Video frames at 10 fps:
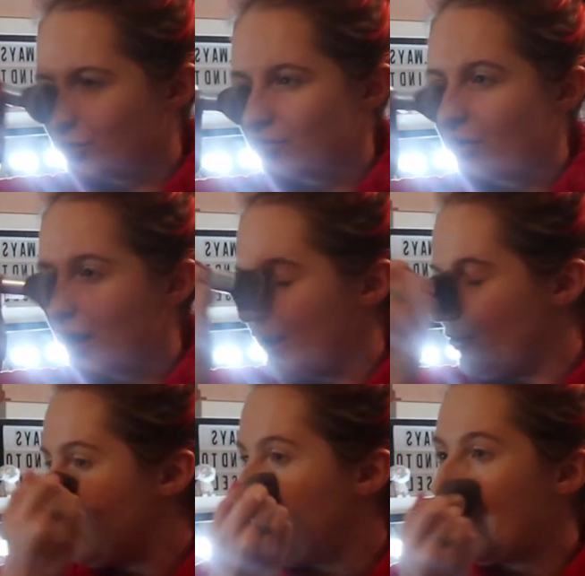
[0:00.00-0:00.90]

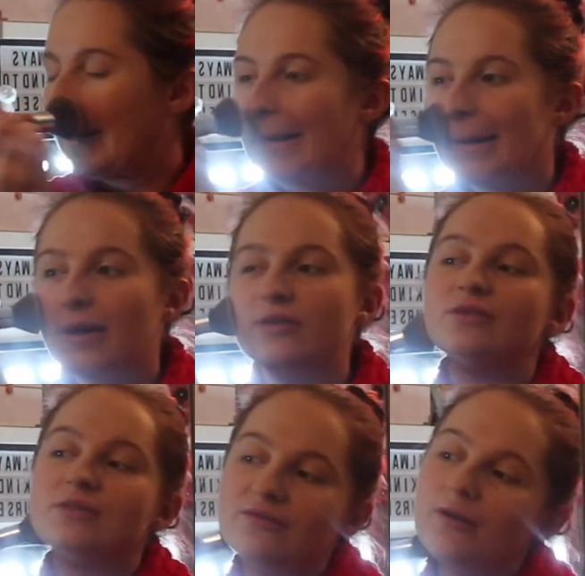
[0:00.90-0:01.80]
trial loads
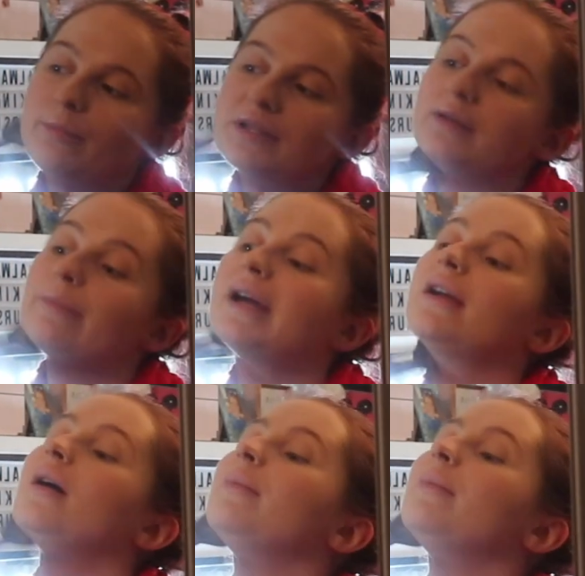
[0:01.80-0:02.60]
of different bits of makeup,